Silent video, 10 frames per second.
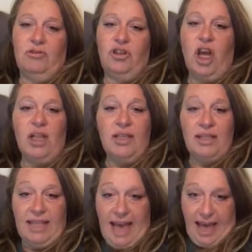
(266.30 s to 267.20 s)

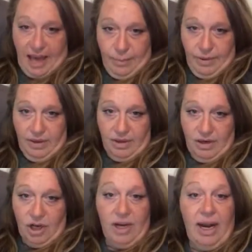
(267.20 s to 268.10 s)
chocolate lab.
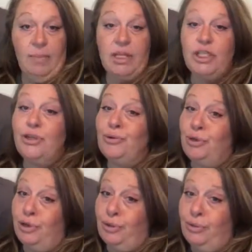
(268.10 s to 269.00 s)
Her name is
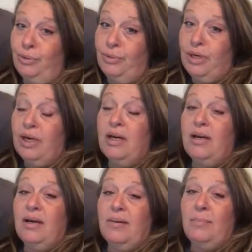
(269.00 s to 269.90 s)
Nunu.
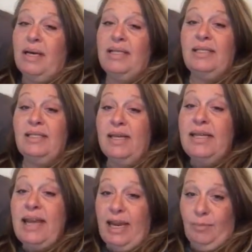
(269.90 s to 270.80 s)
My
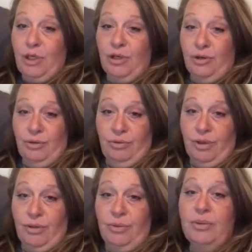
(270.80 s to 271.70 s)
son named her
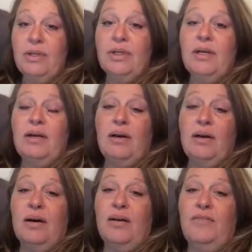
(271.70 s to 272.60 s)
Nunu
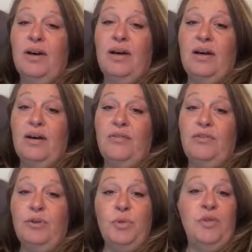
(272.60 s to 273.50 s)
off
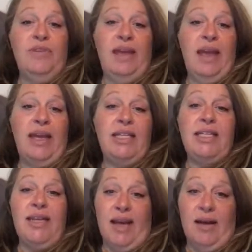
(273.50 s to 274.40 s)
of the movie
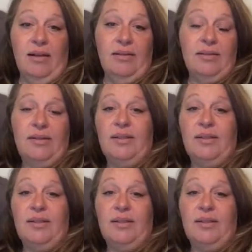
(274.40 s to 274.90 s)
ATL.